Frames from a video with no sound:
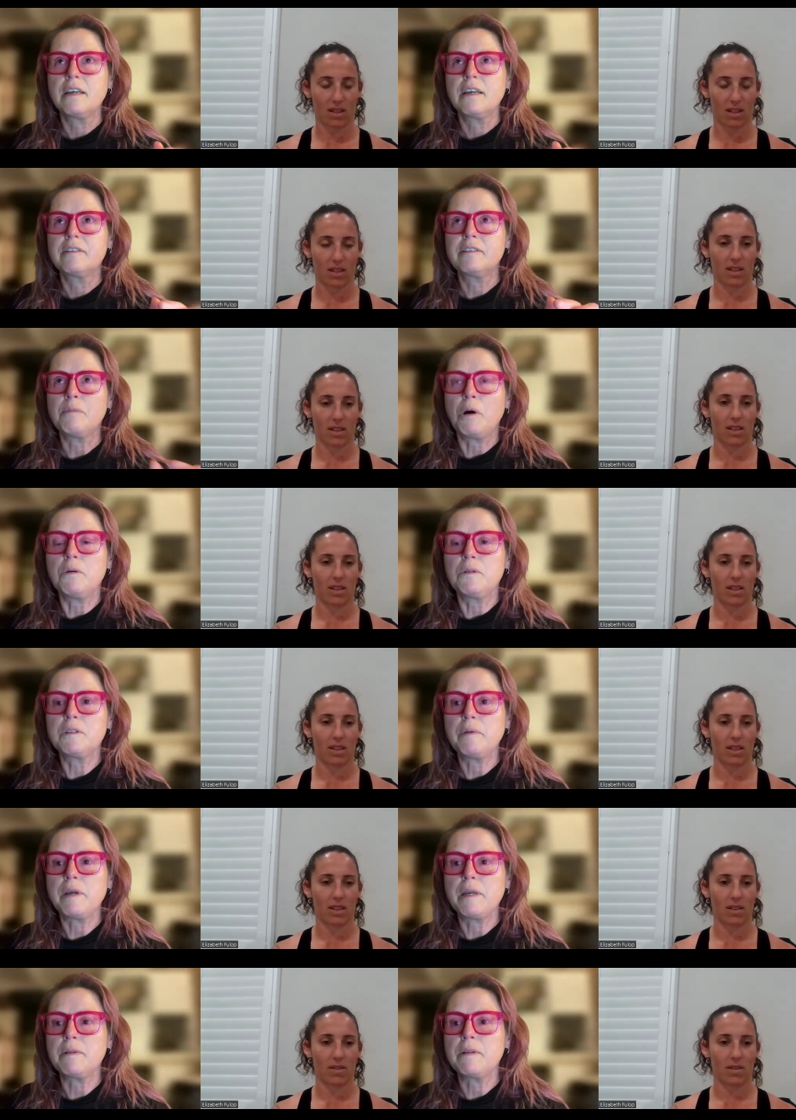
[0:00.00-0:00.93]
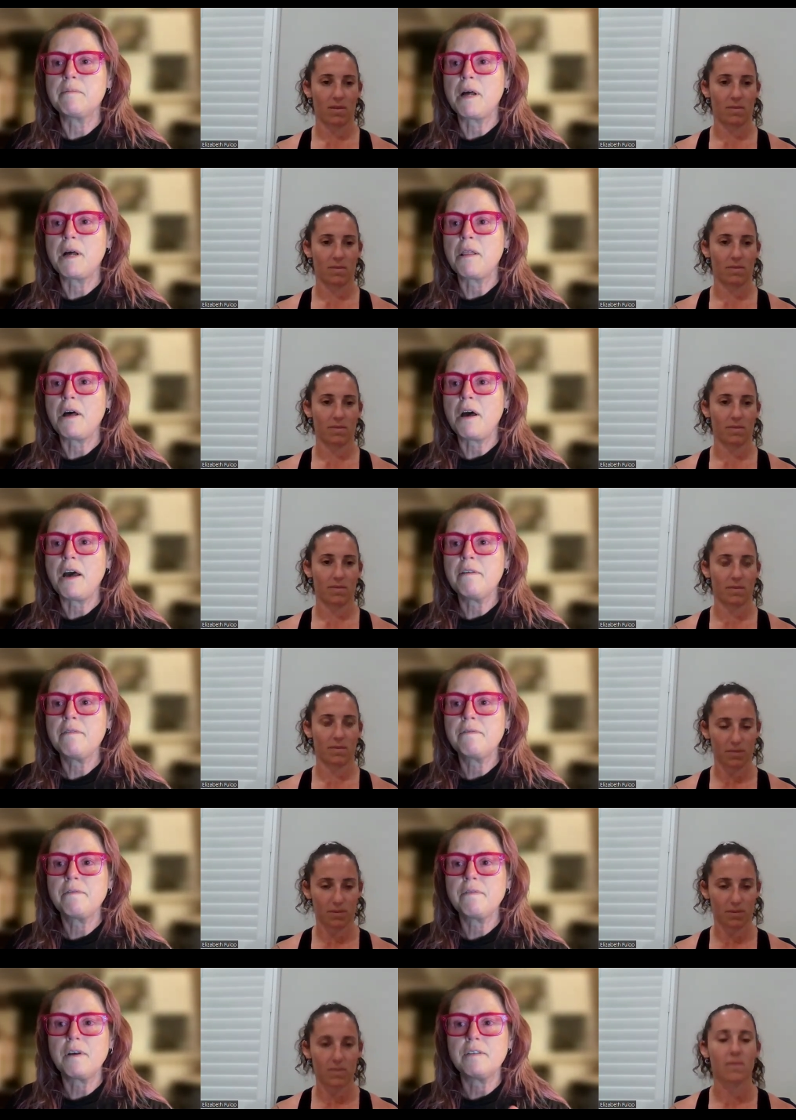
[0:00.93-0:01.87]
Speaker 1: some older people in my life
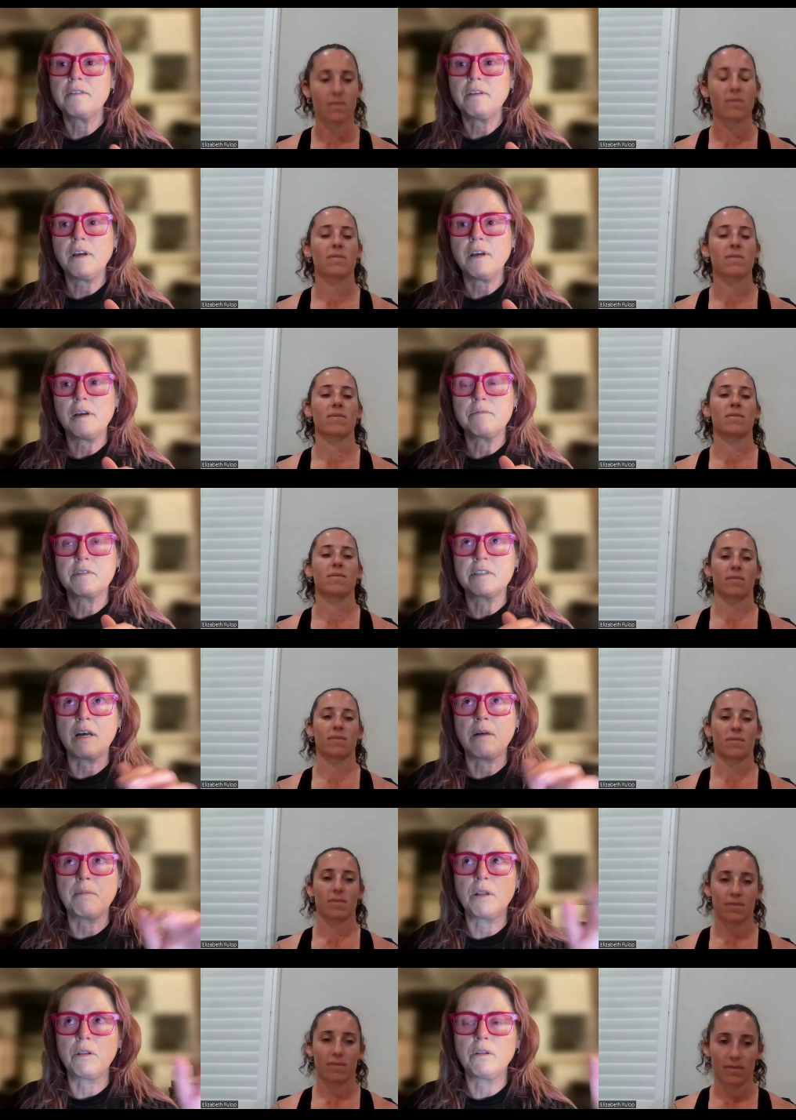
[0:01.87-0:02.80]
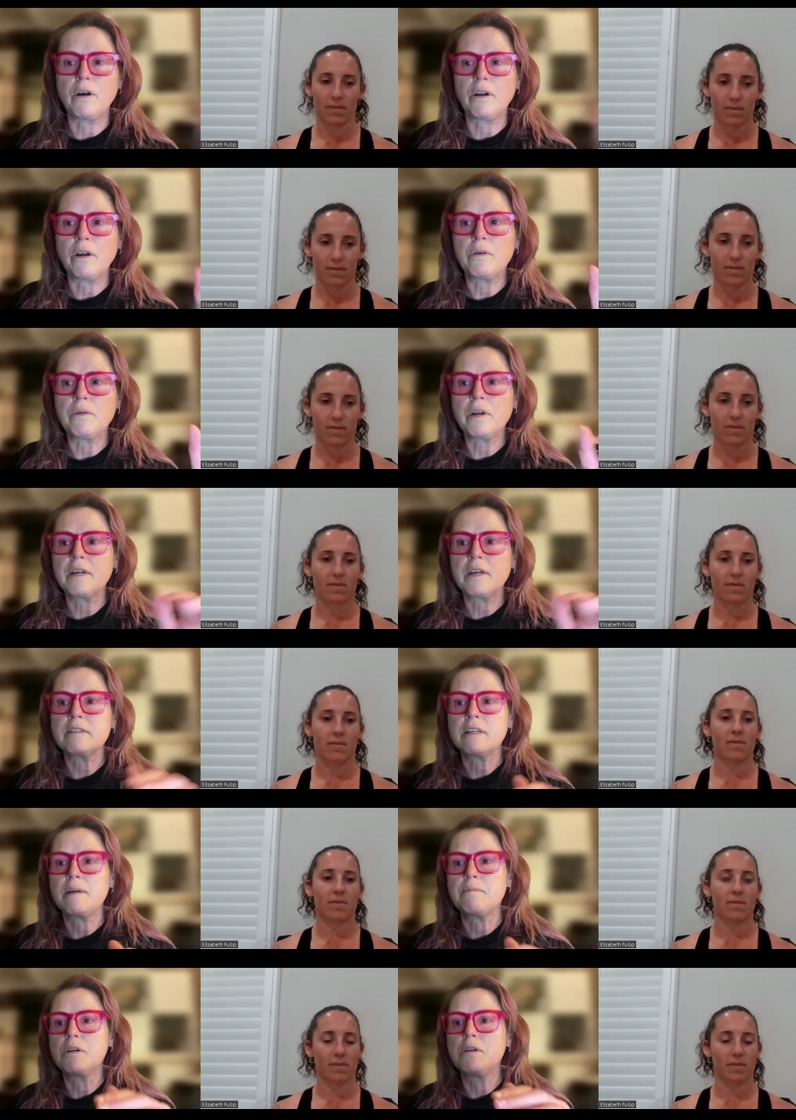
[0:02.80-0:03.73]
um, some a lot older,
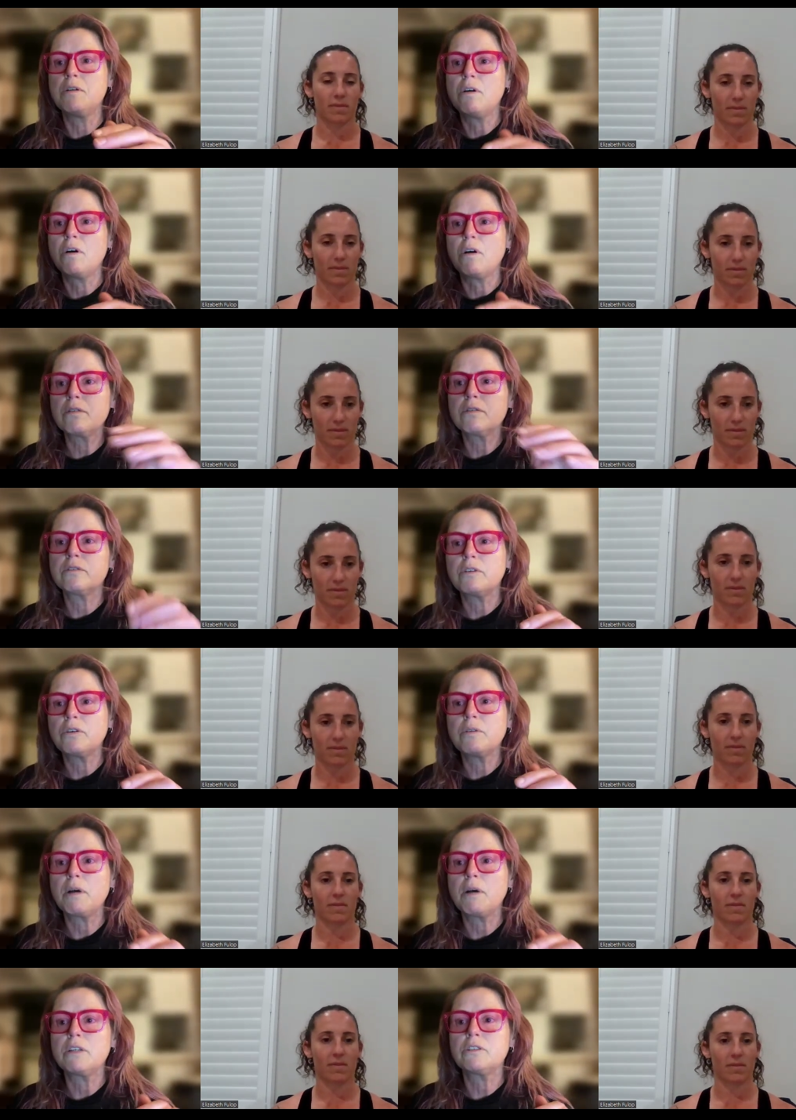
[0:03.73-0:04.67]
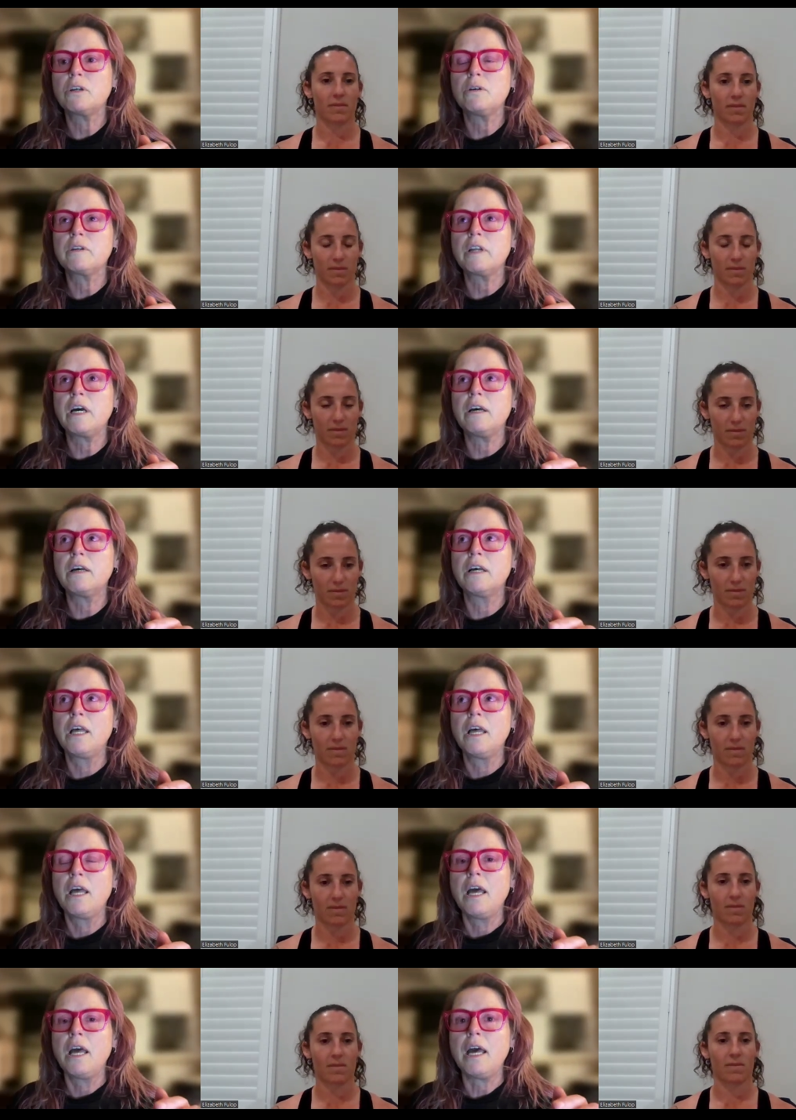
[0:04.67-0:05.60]
some not so much older.
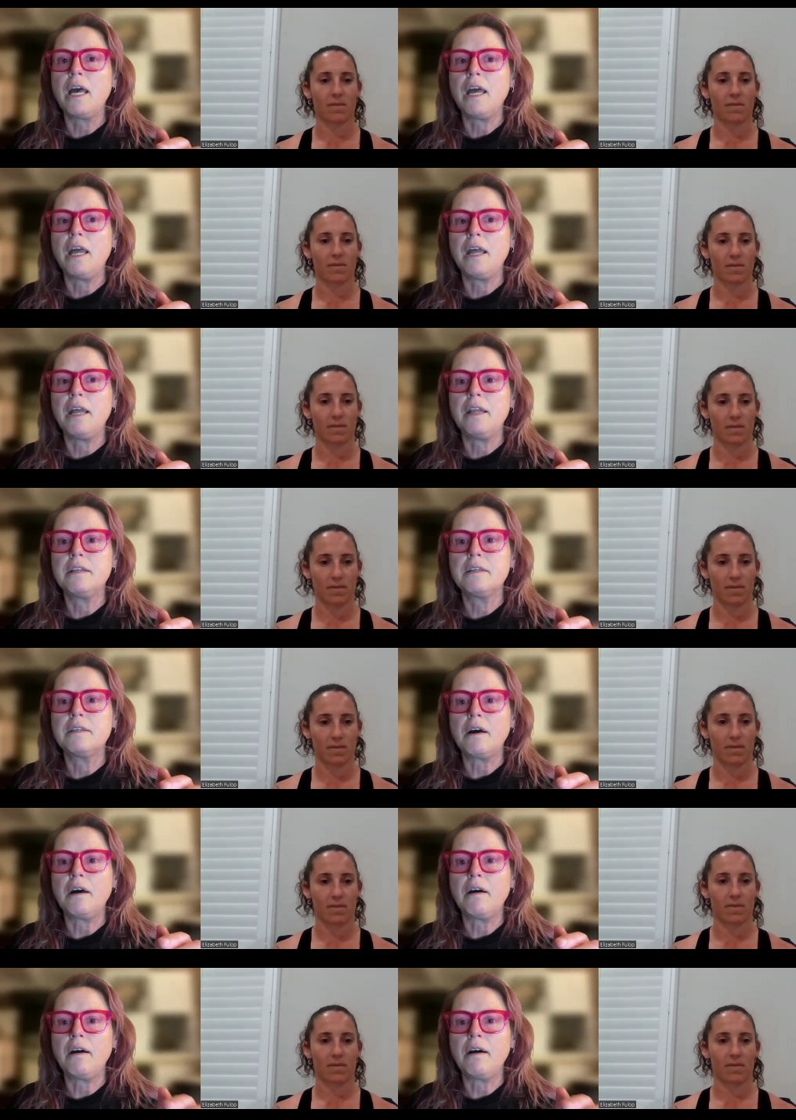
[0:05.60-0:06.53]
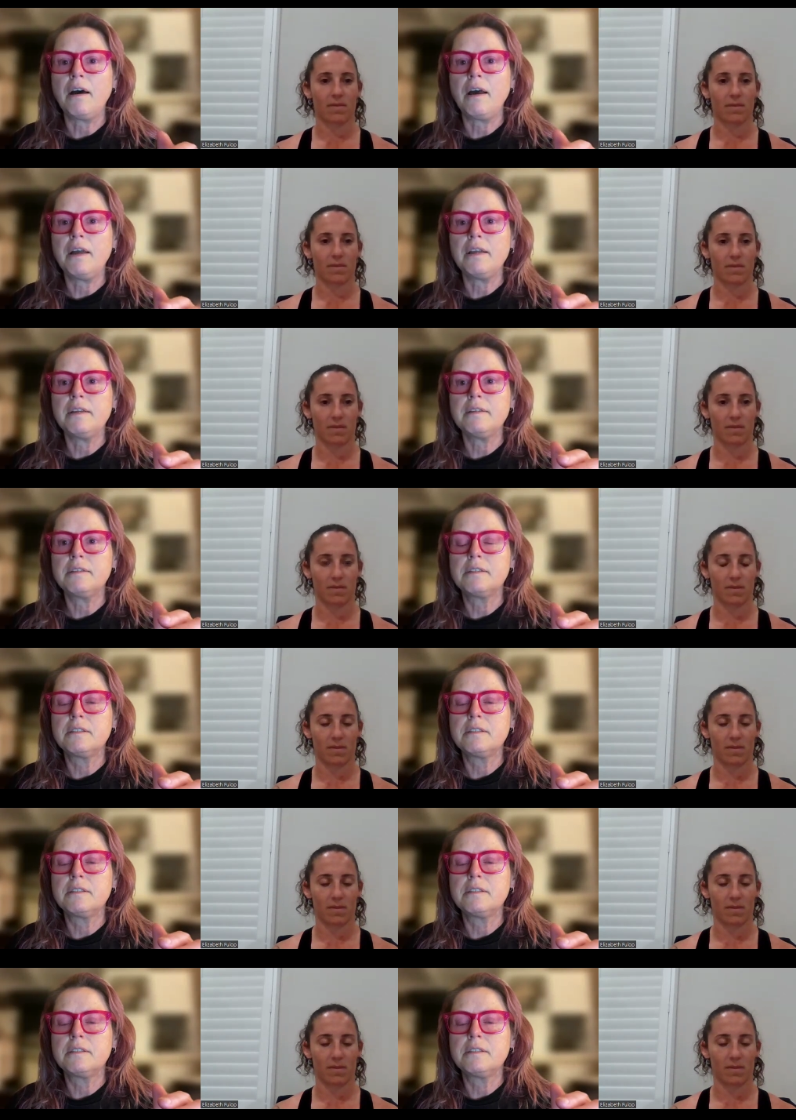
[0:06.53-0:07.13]
And I